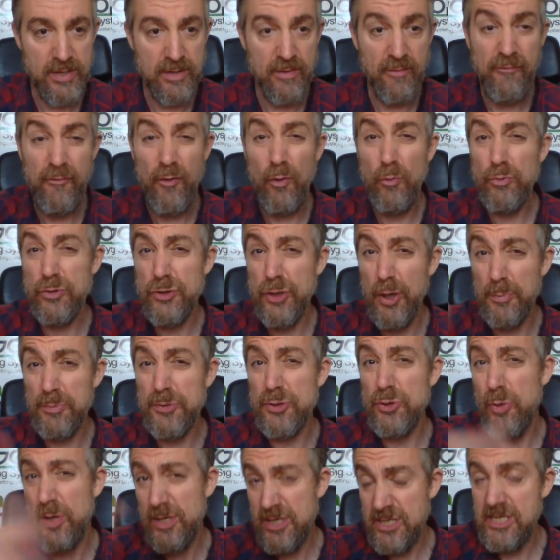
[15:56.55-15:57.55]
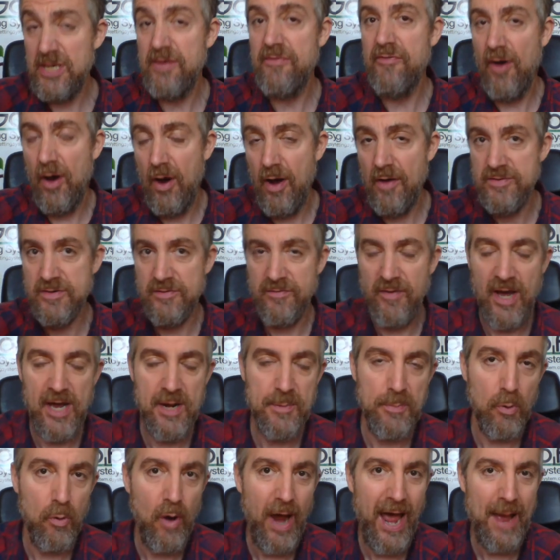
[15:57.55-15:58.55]
The full top twenty-five is
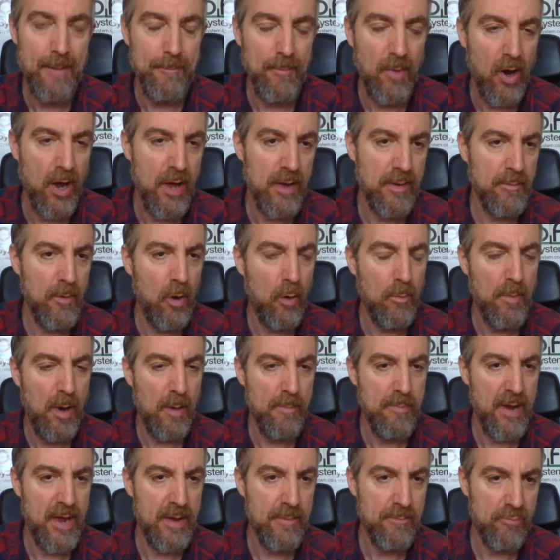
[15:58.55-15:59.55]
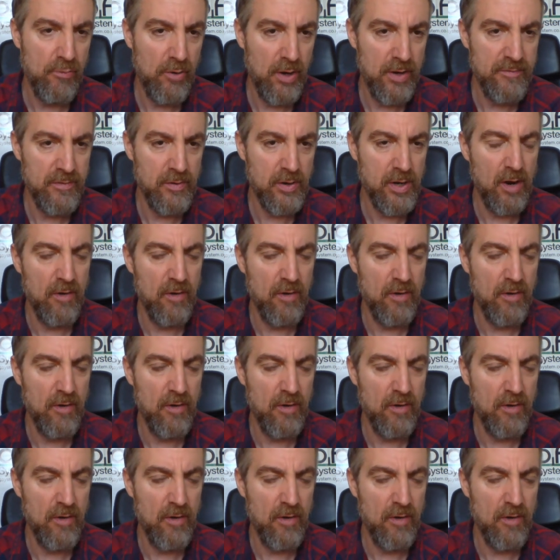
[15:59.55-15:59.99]
available at my on my betting preview,